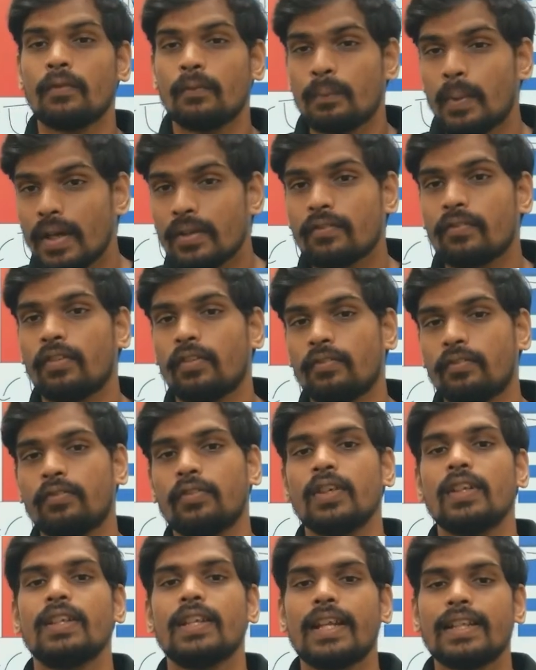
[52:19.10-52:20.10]
but for
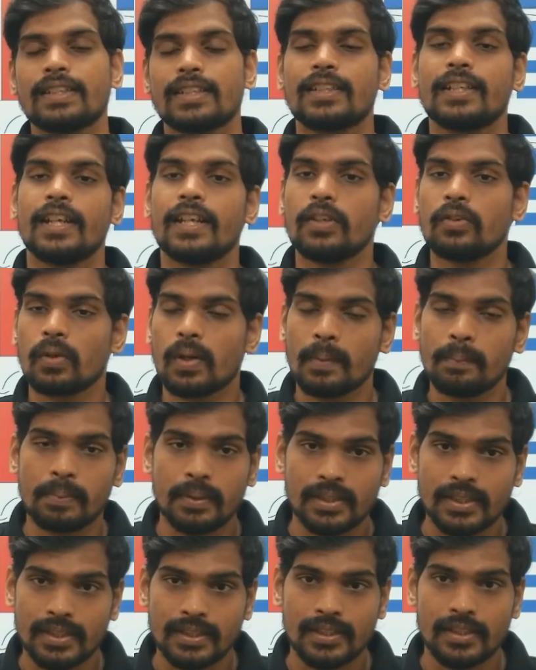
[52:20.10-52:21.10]
full length study you can
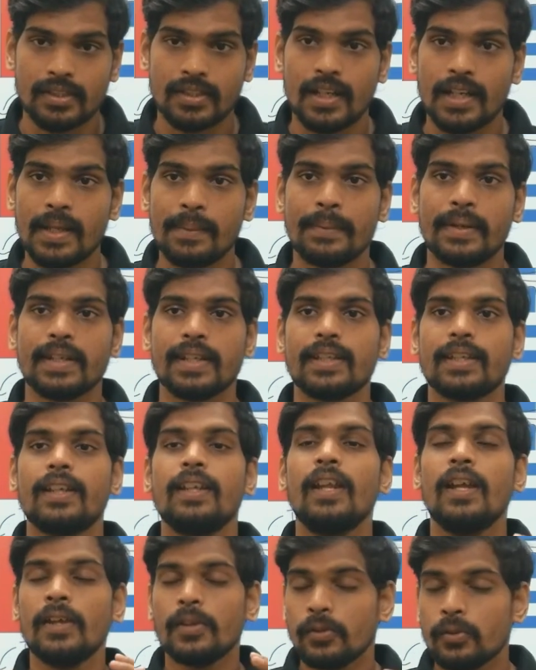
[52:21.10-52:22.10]
purchase the study material.